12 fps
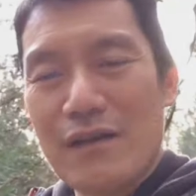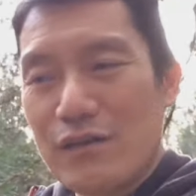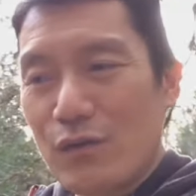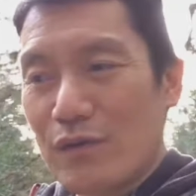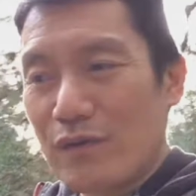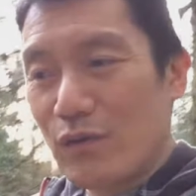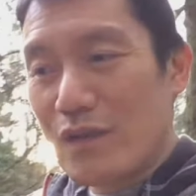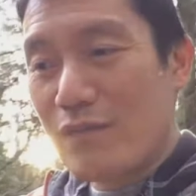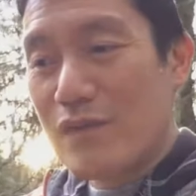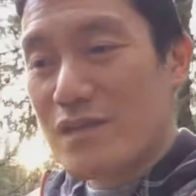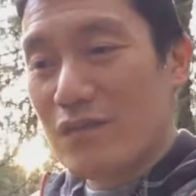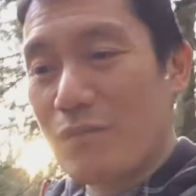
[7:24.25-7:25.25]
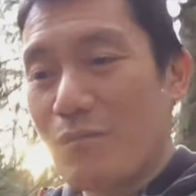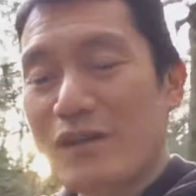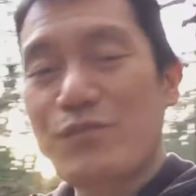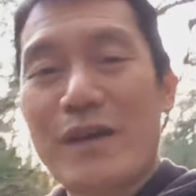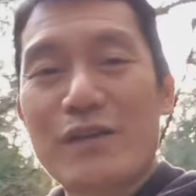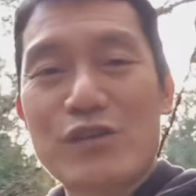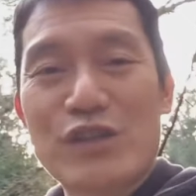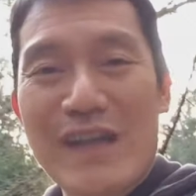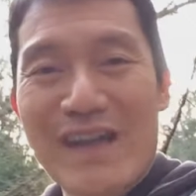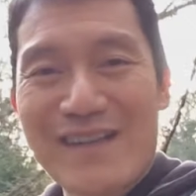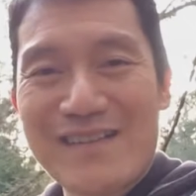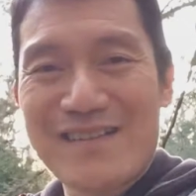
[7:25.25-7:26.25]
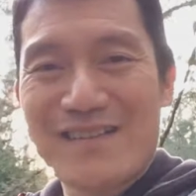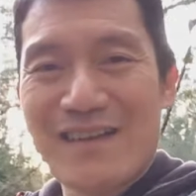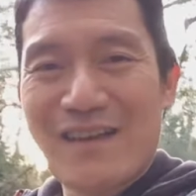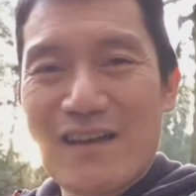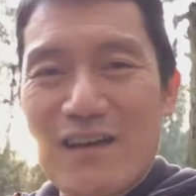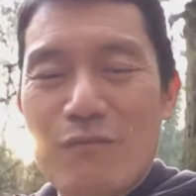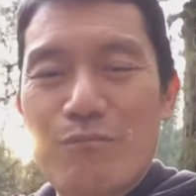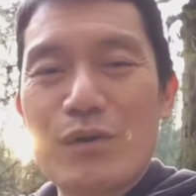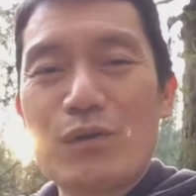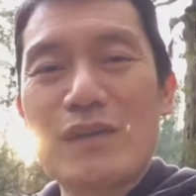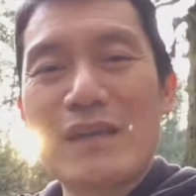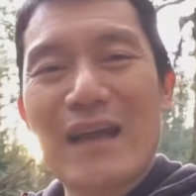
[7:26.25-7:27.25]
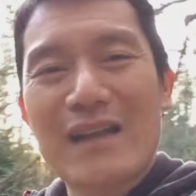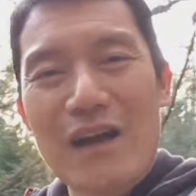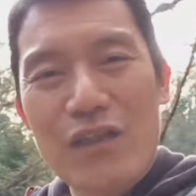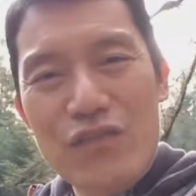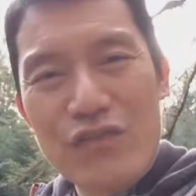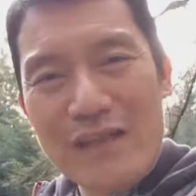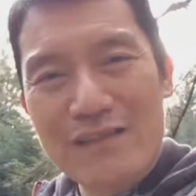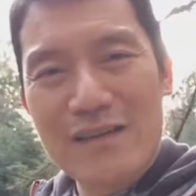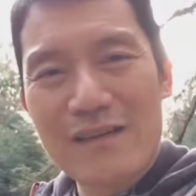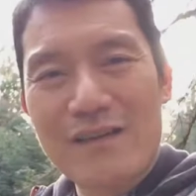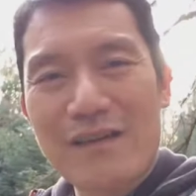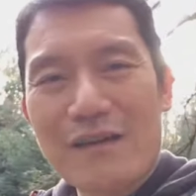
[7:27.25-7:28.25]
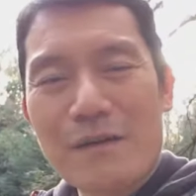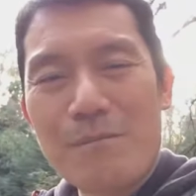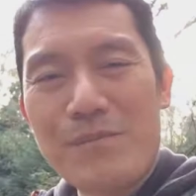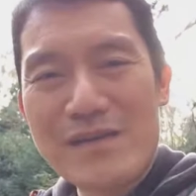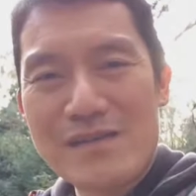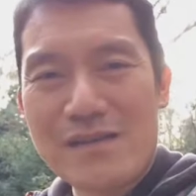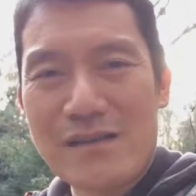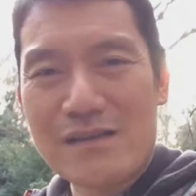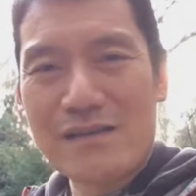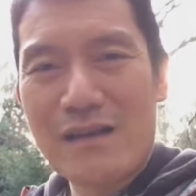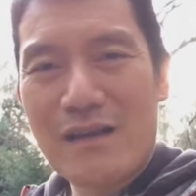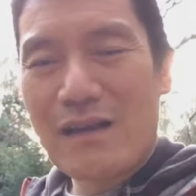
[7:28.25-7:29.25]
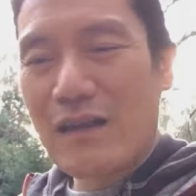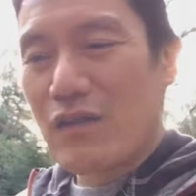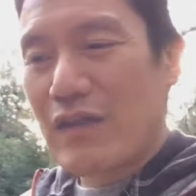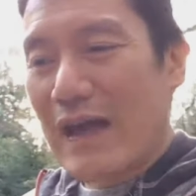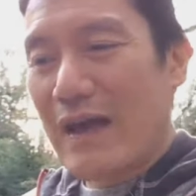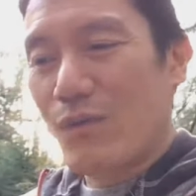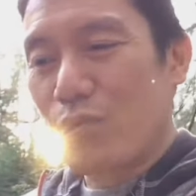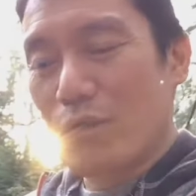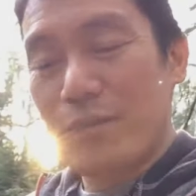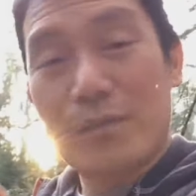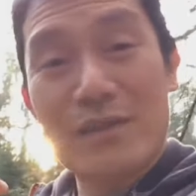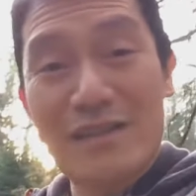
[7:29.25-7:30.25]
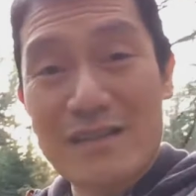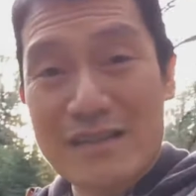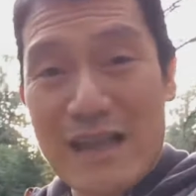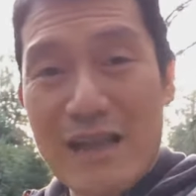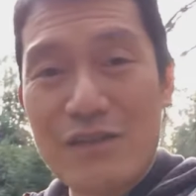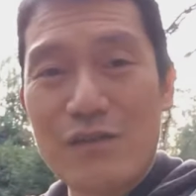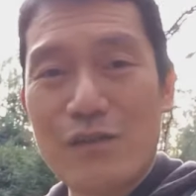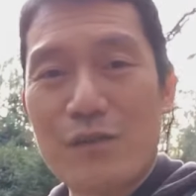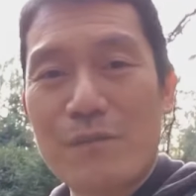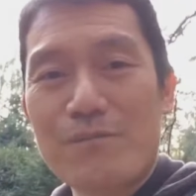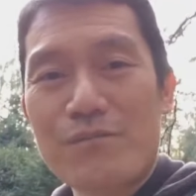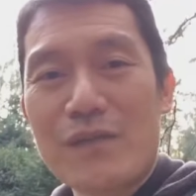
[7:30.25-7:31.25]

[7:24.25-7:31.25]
you'll, you'll give yourself a much better chance of building an authentic business that will be able to sustain you